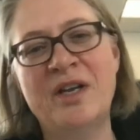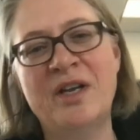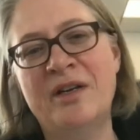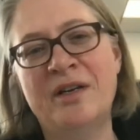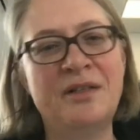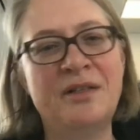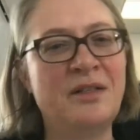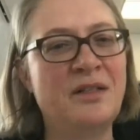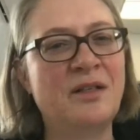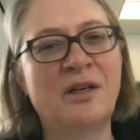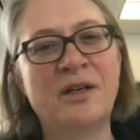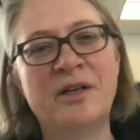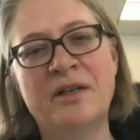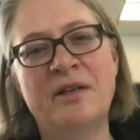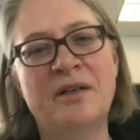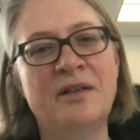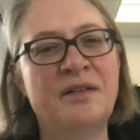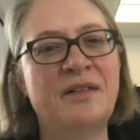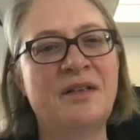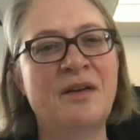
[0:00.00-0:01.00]
and it started
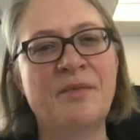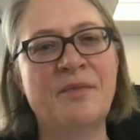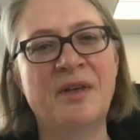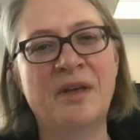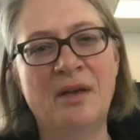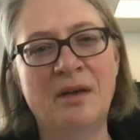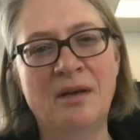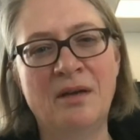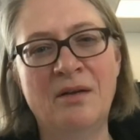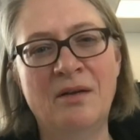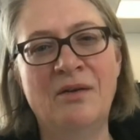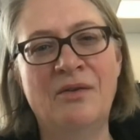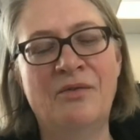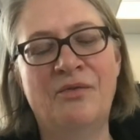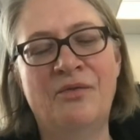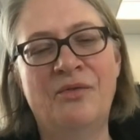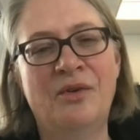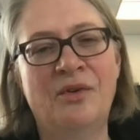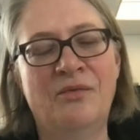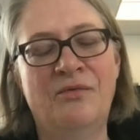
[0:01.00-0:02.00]
as something
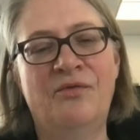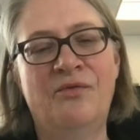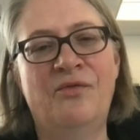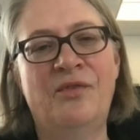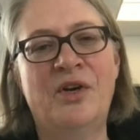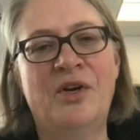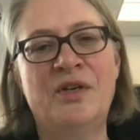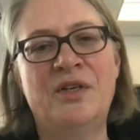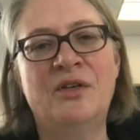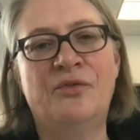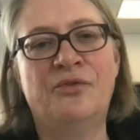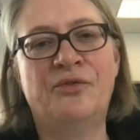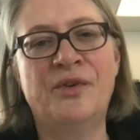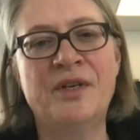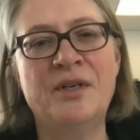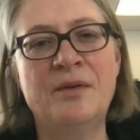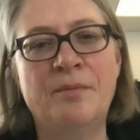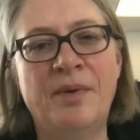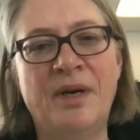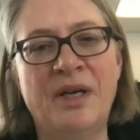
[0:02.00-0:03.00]
very
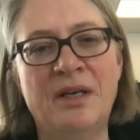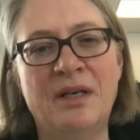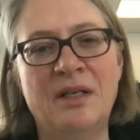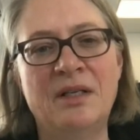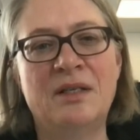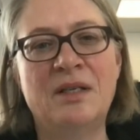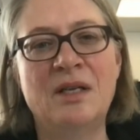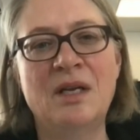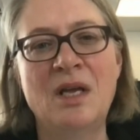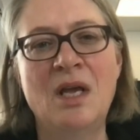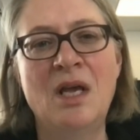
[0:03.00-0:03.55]
different, but it